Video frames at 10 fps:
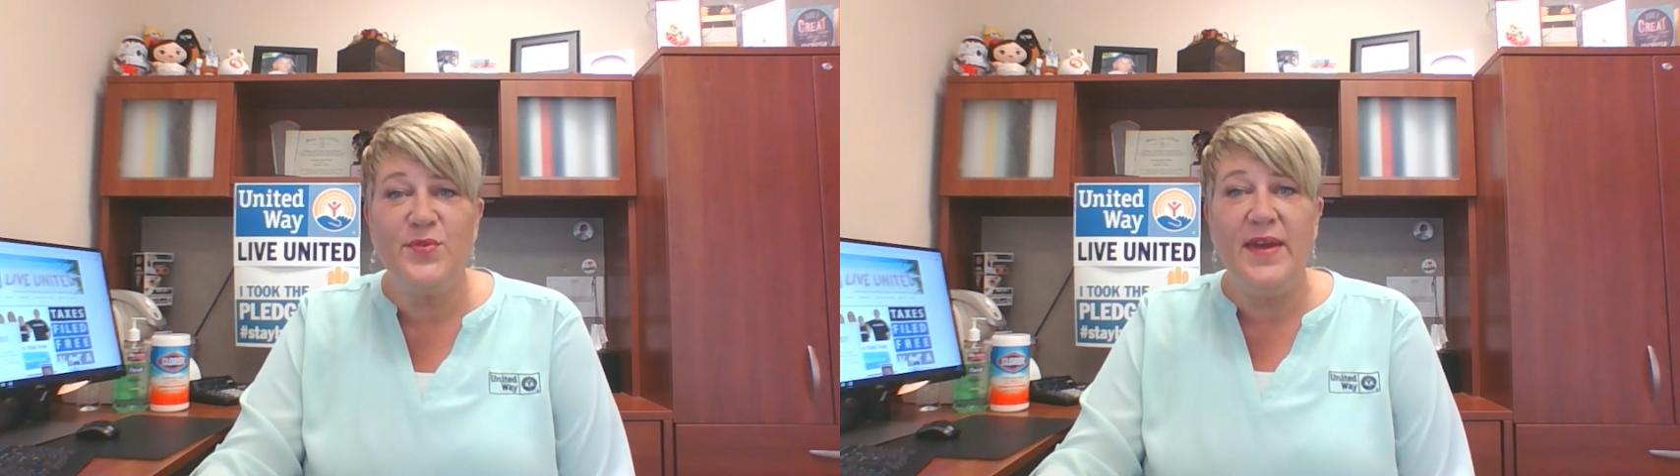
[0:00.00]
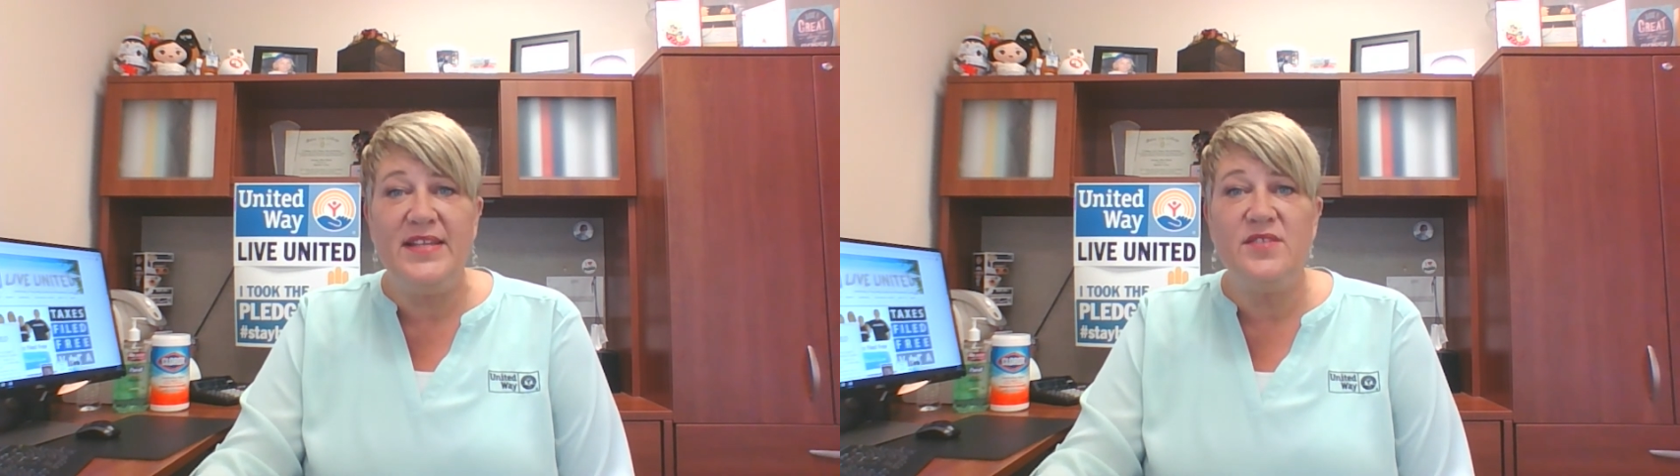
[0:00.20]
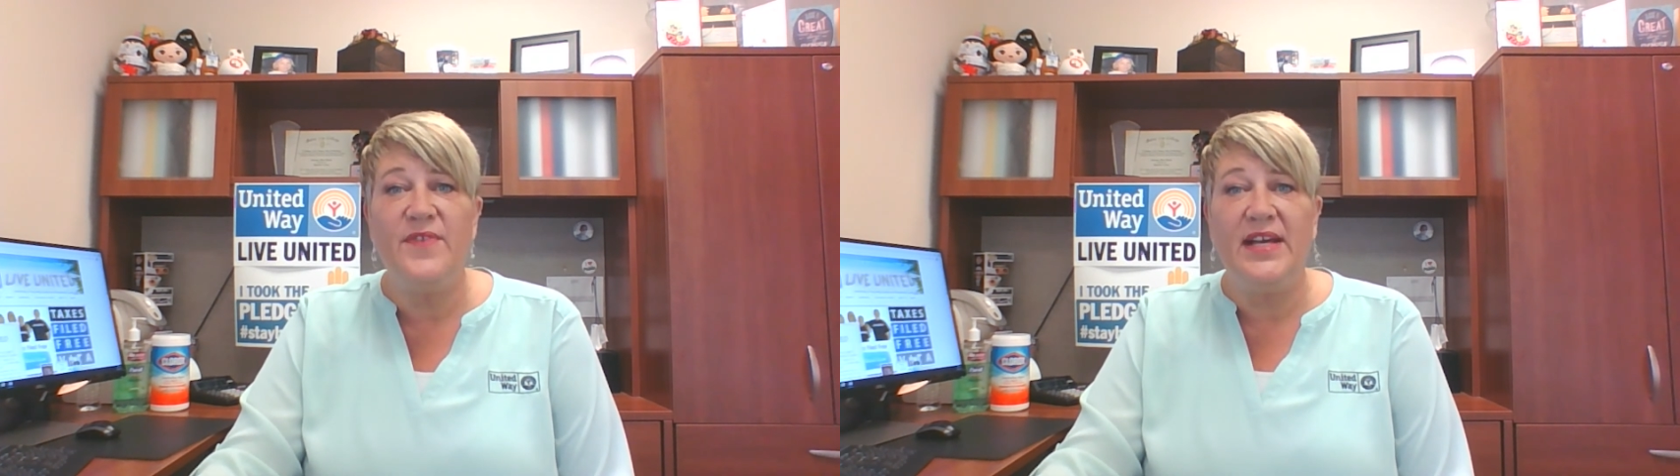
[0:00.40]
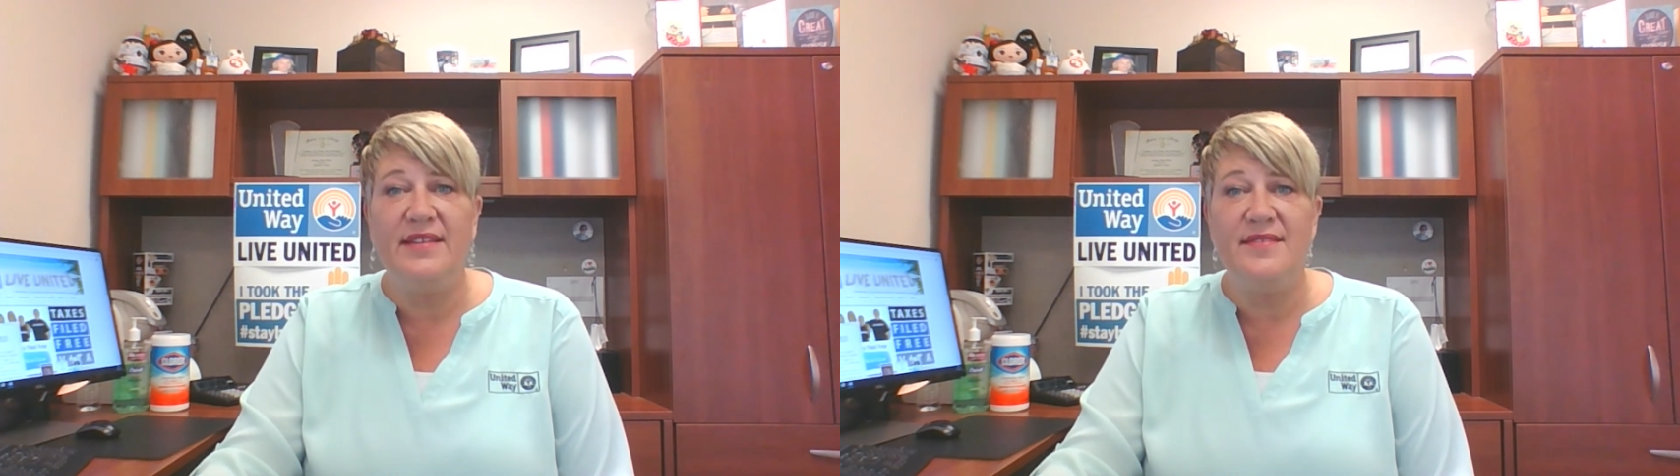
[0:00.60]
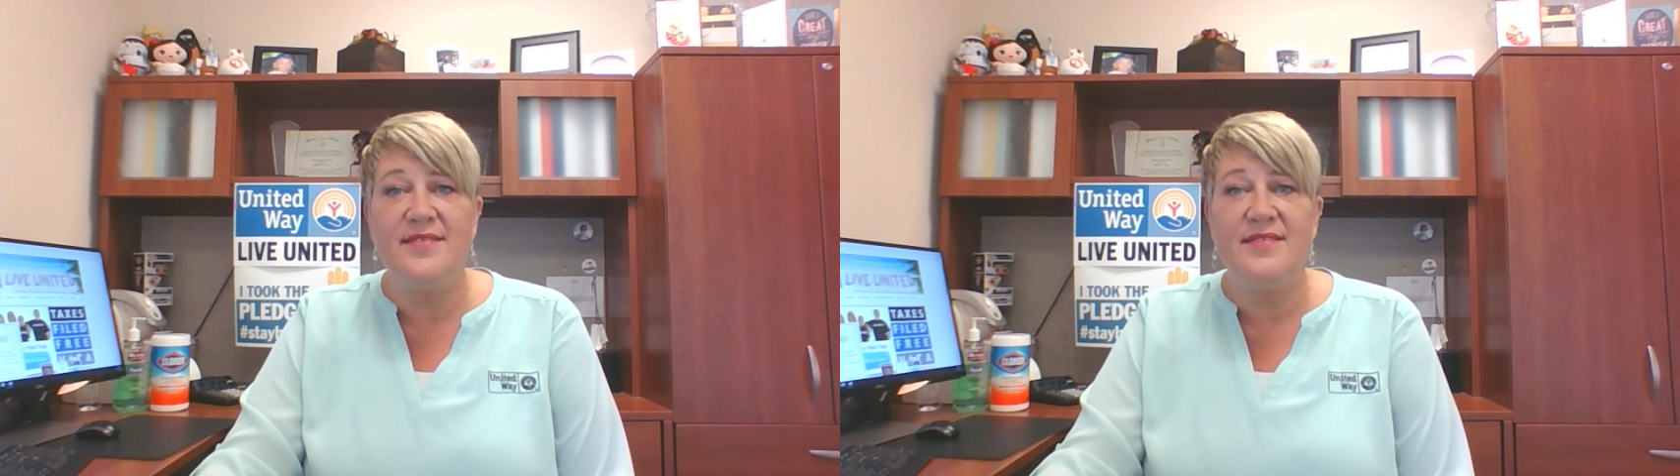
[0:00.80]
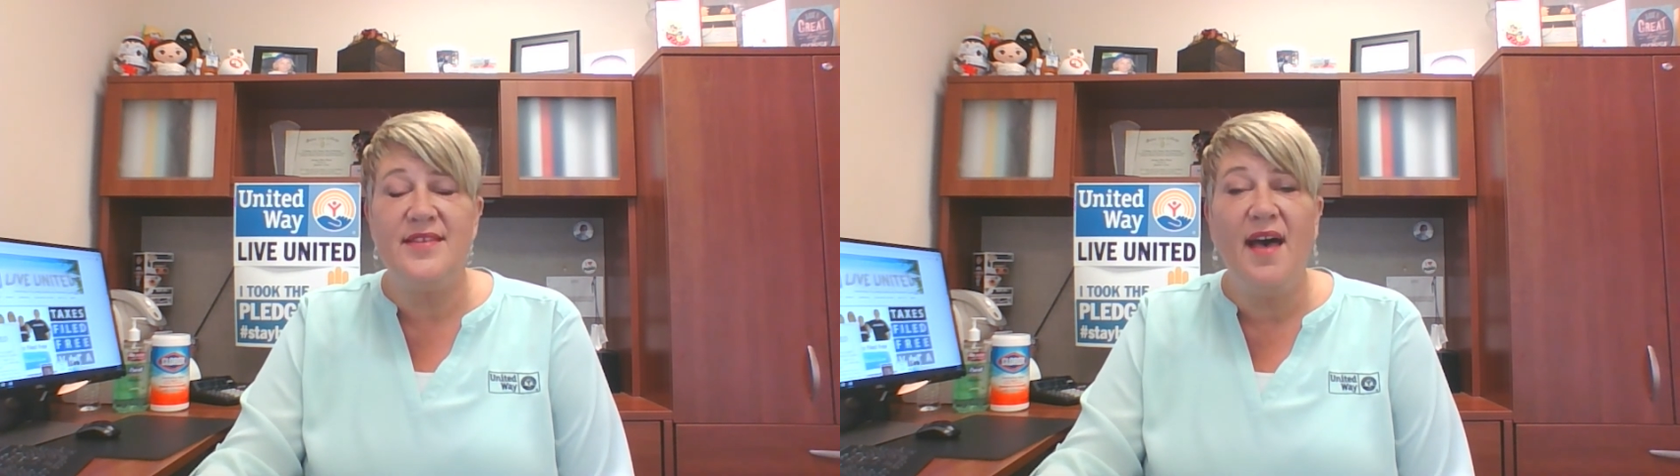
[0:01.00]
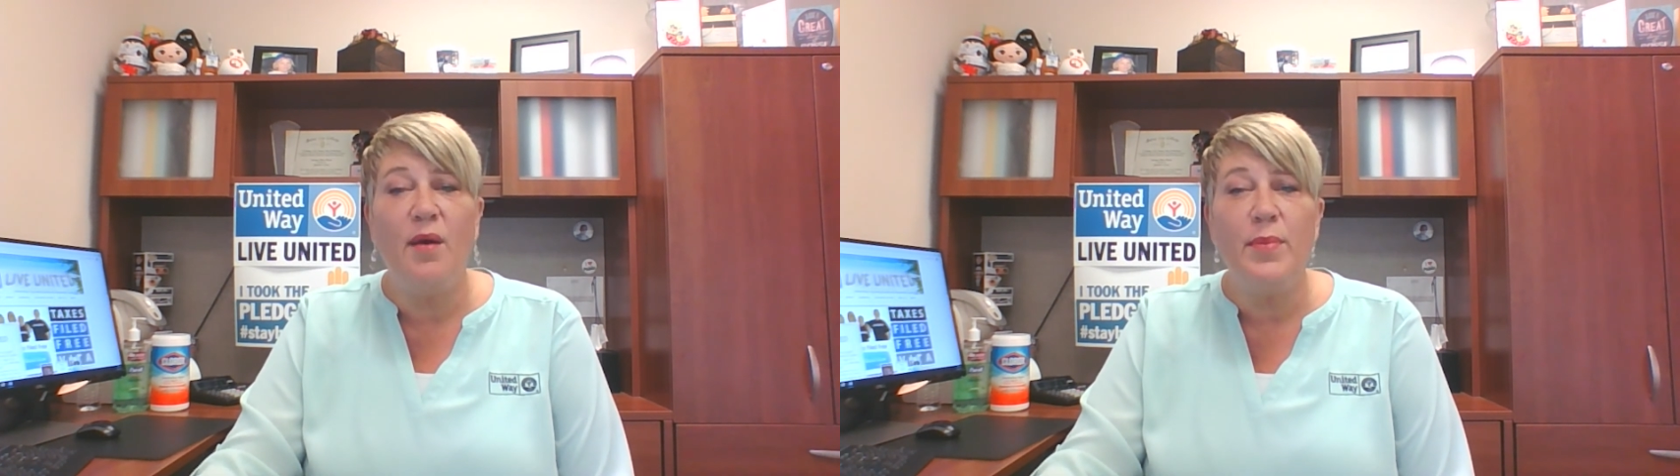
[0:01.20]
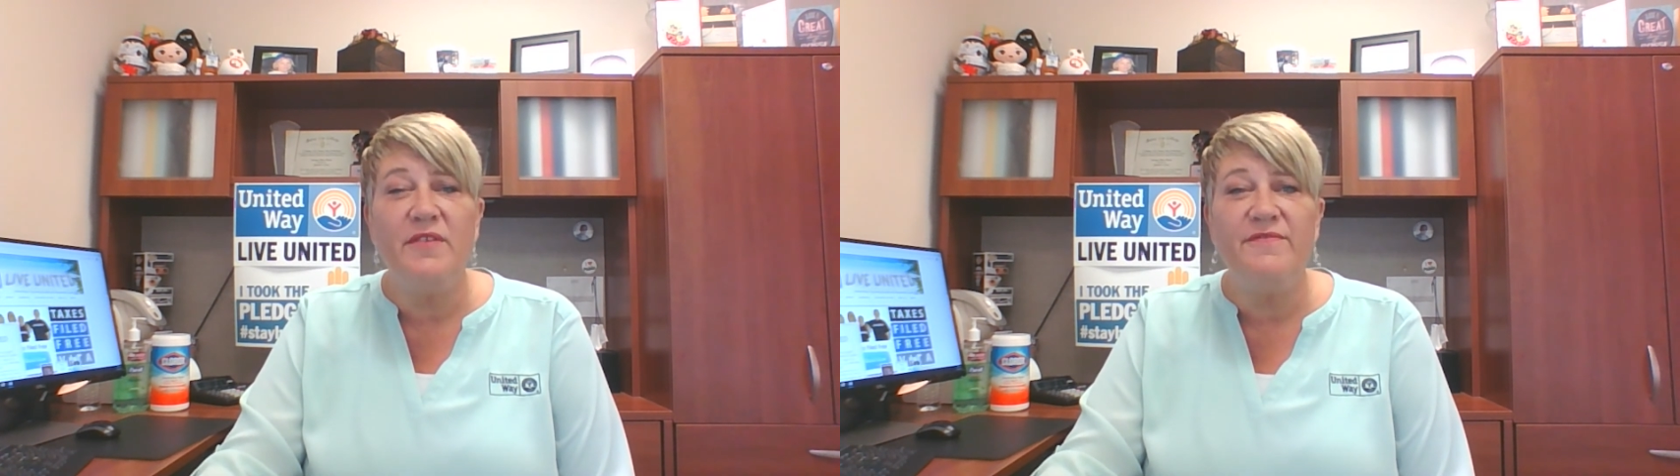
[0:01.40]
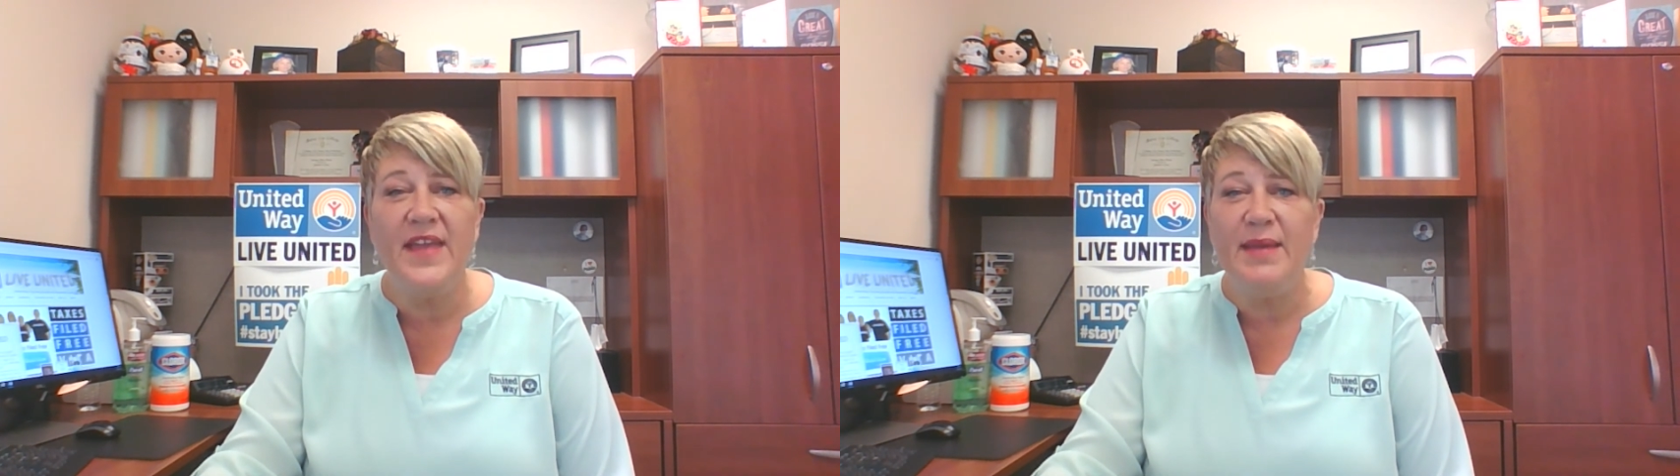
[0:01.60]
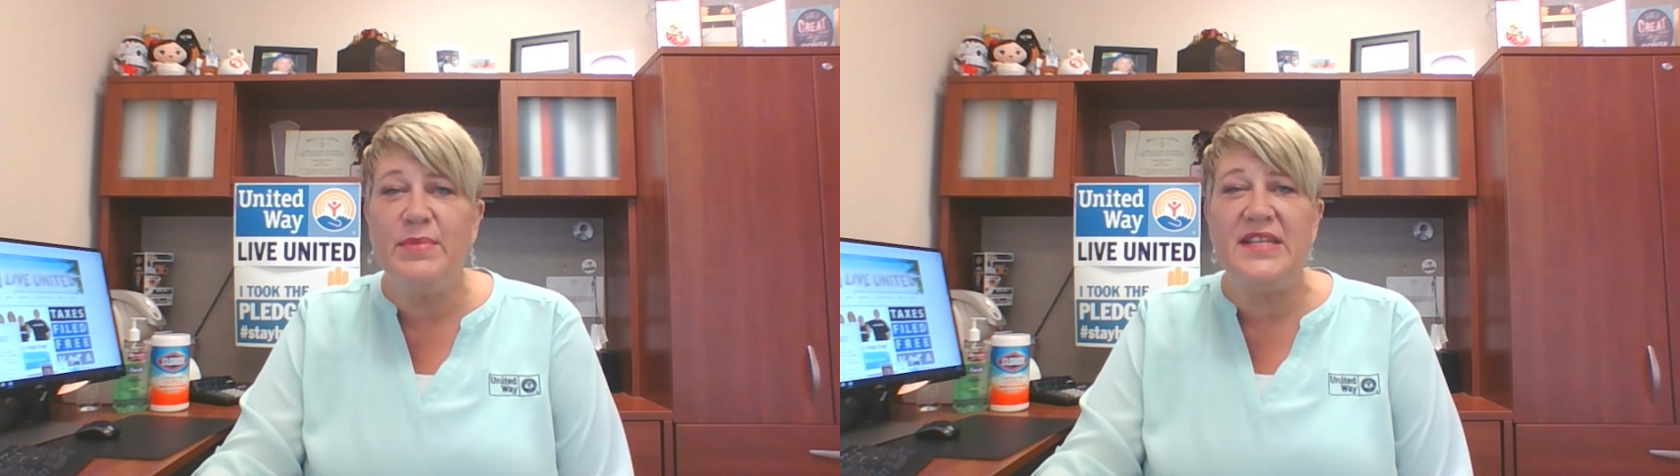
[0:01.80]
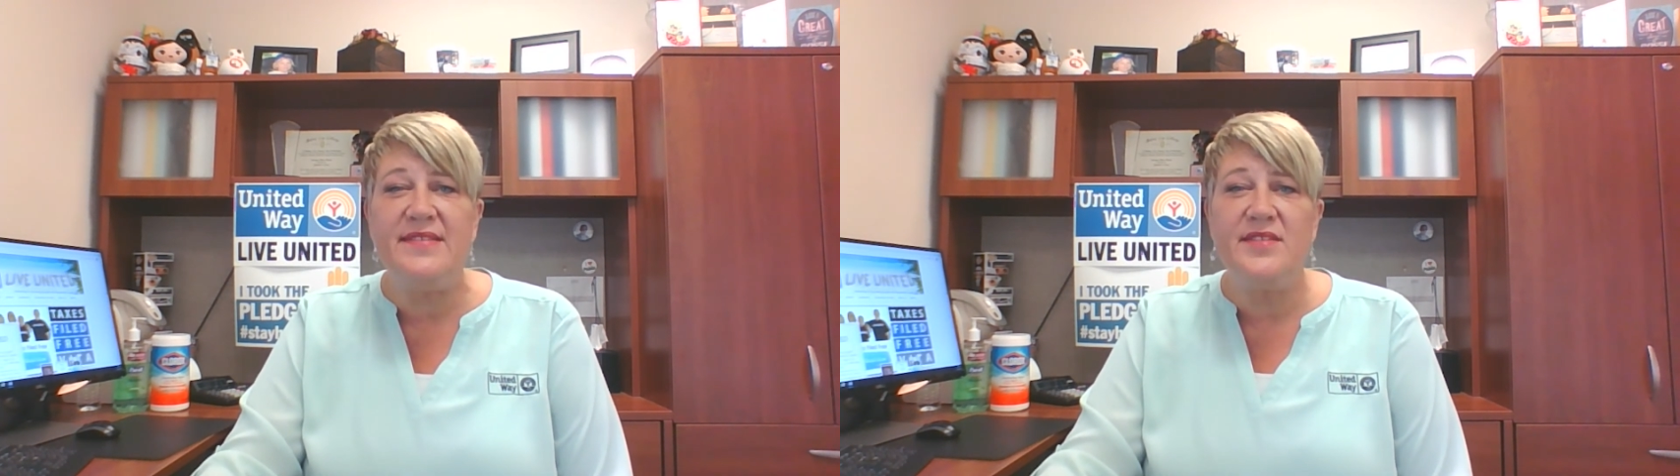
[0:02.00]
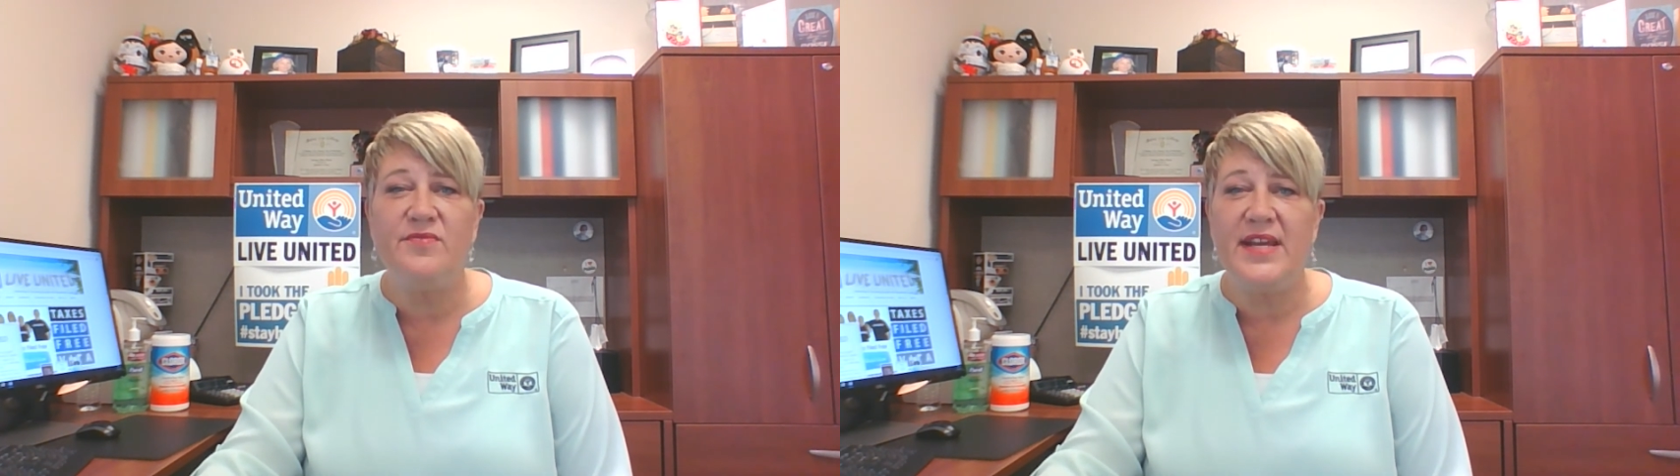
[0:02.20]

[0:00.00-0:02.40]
to raise funds to help our families